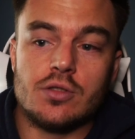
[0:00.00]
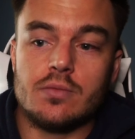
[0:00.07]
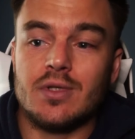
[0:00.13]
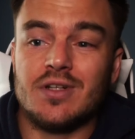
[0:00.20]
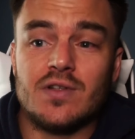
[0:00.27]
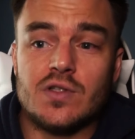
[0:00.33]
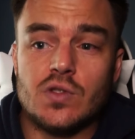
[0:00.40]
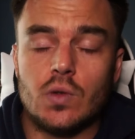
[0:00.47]
But
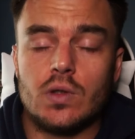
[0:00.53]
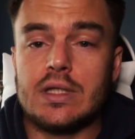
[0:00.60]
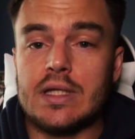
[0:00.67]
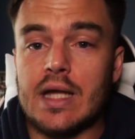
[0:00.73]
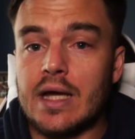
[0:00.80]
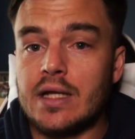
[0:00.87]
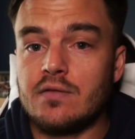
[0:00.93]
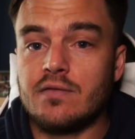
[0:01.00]
if it's only
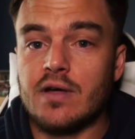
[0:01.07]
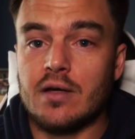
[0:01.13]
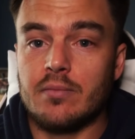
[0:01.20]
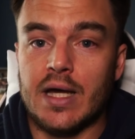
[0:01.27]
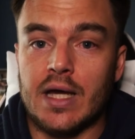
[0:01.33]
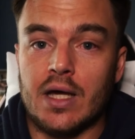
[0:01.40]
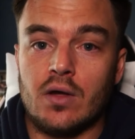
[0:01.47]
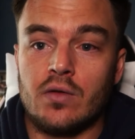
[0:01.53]
95
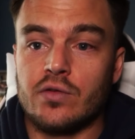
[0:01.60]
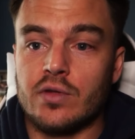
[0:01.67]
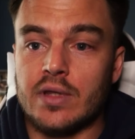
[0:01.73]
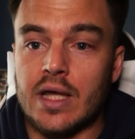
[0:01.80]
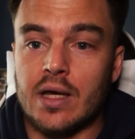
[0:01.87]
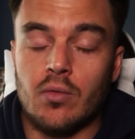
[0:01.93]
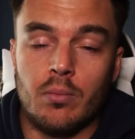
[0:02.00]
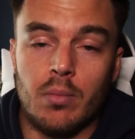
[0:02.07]
pounds and
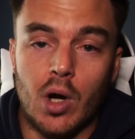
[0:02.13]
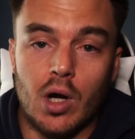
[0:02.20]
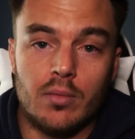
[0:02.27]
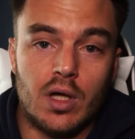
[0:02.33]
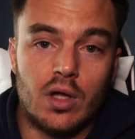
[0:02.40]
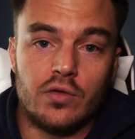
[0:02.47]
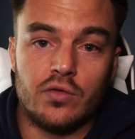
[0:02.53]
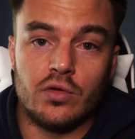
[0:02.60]
that
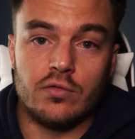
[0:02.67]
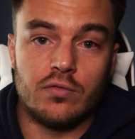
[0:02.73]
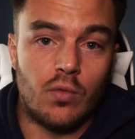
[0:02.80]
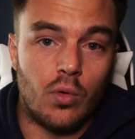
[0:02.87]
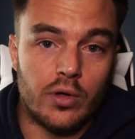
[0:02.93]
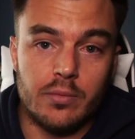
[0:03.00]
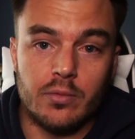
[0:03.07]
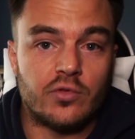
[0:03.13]
barbell is only
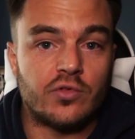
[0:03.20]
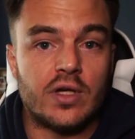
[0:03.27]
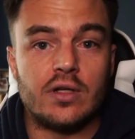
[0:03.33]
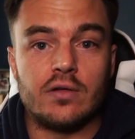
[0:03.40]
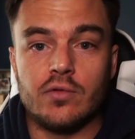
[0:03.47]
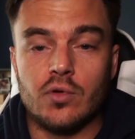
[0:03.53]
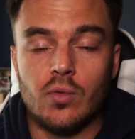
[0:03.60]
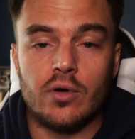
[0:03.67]
40%
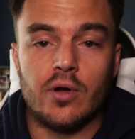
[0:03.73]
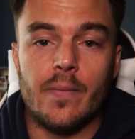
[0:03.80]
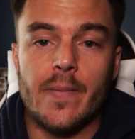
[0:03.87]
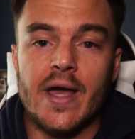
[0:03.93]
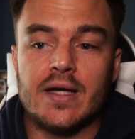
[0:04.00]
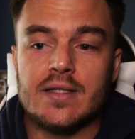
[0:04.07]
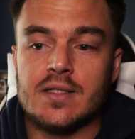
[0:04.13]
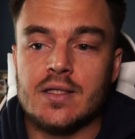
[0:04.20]
of your 1 rep
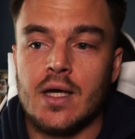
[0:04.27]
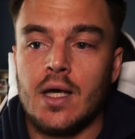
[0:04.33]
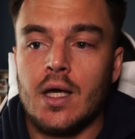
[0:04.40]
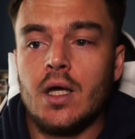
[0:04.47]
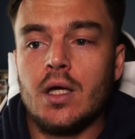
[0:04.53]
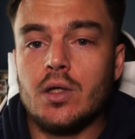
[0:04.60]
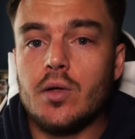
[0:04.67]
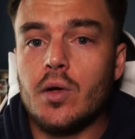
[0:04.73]
max,
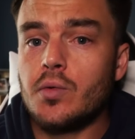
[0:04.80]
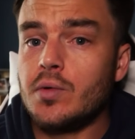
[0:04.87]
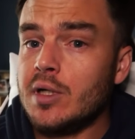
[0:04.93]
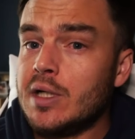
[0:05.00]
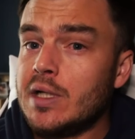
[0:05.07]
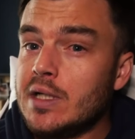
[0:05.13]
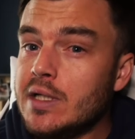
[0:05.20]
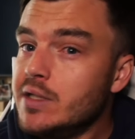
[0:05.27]
you don't
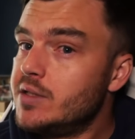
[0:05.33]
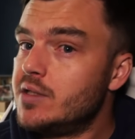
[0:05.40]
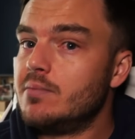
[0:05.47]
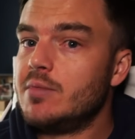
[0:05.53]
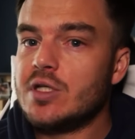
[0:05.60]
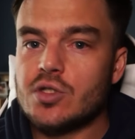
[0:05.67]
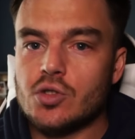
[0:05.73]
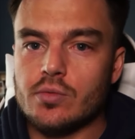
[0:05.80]
need to
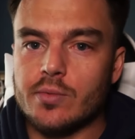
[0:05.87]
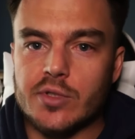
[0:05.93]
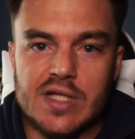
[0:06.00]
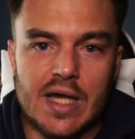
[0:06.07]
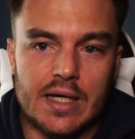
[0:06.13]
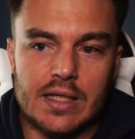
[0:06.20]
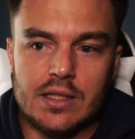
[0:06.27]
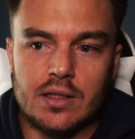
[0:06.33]
be super
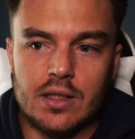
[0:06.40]
tight.